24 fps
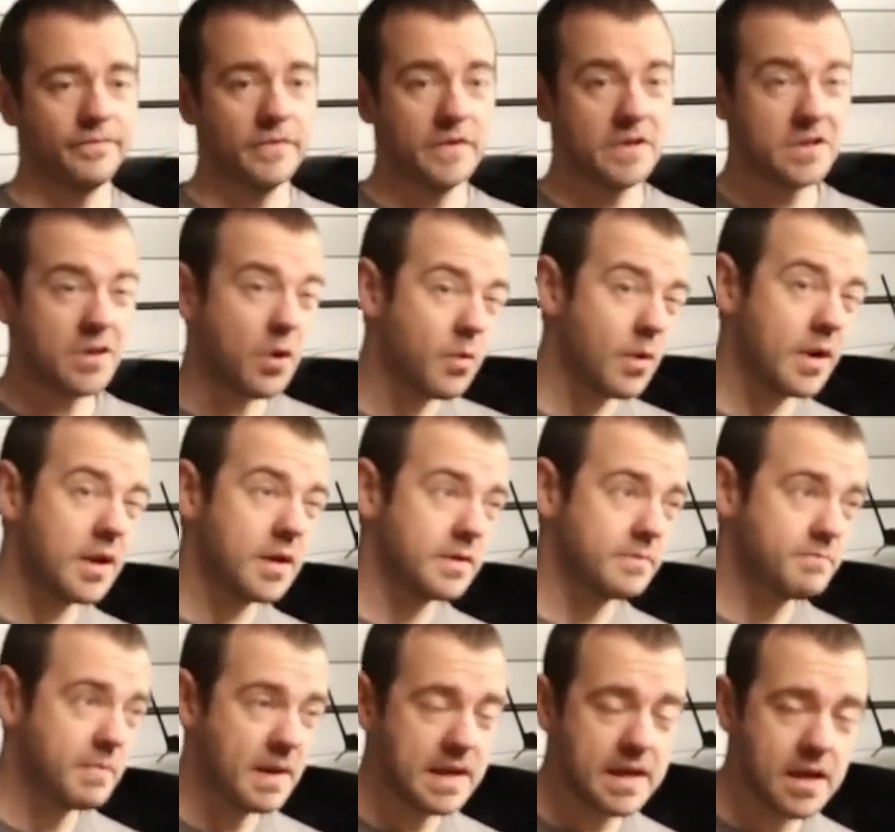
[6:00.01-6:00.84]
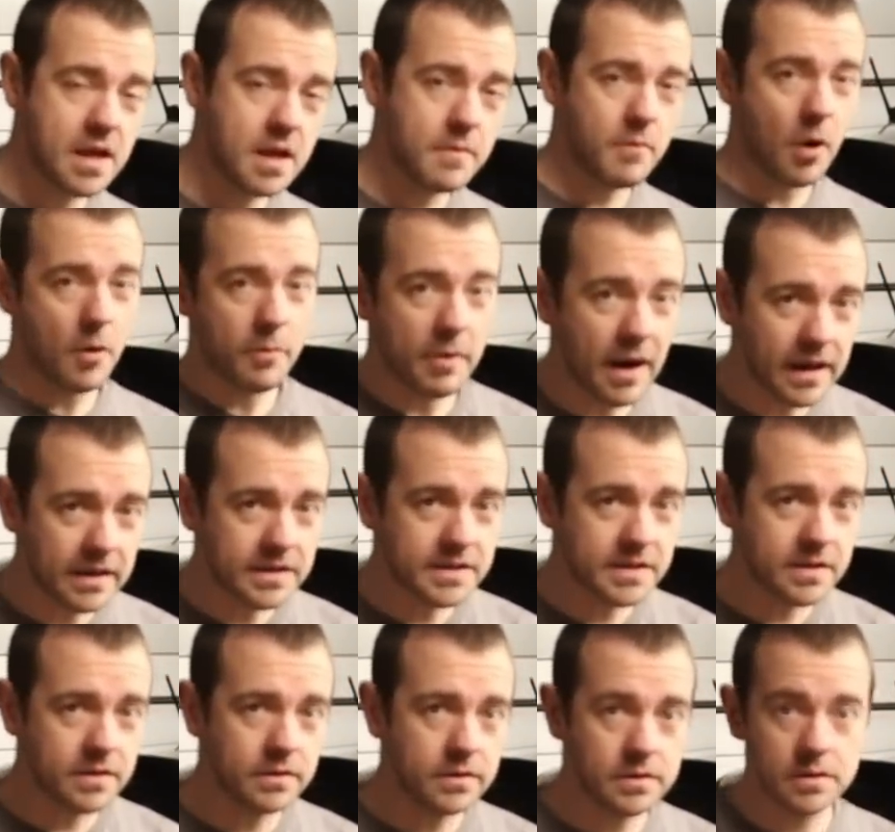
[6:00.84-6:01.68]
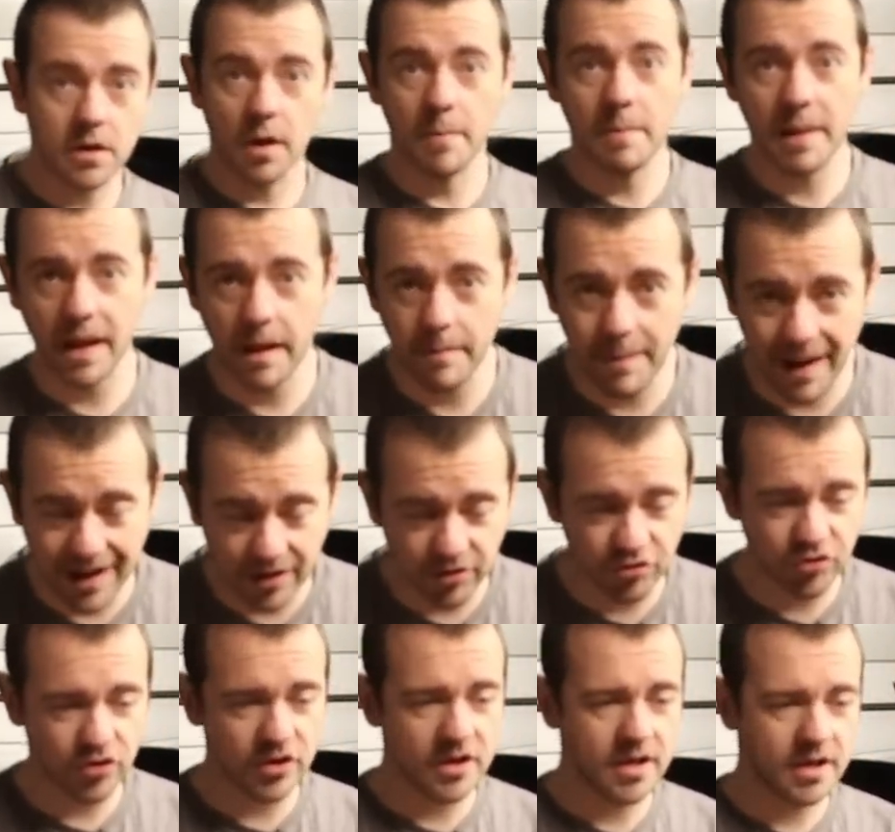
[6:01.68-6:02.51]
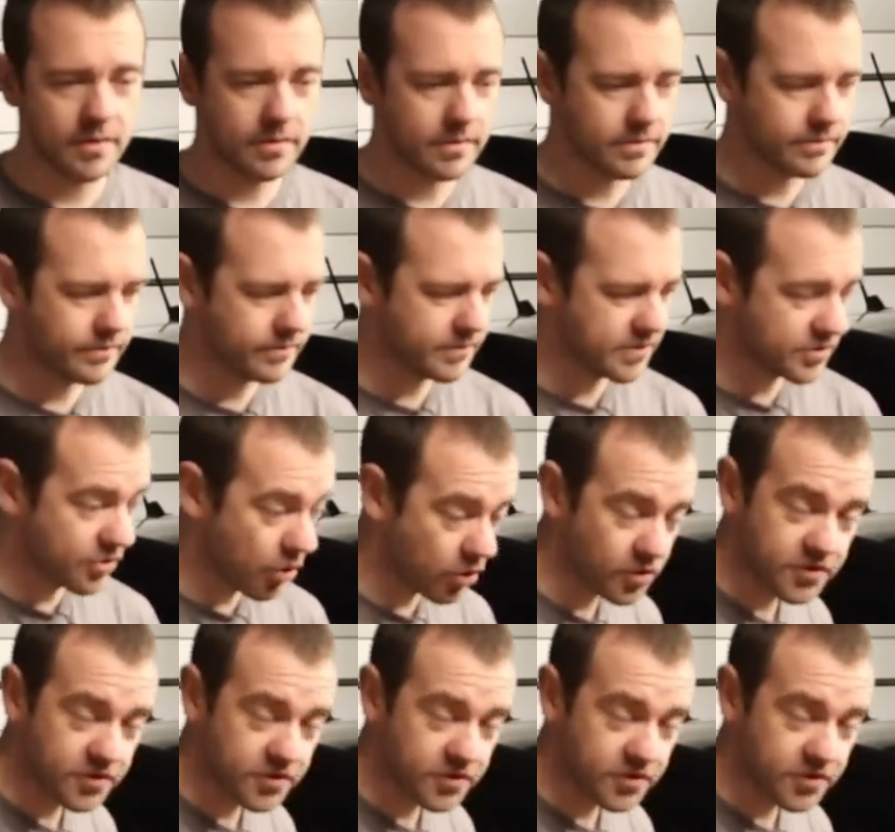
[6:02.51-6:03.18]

The Zoe is bigger, more practical, it's got a bigger battery, it's not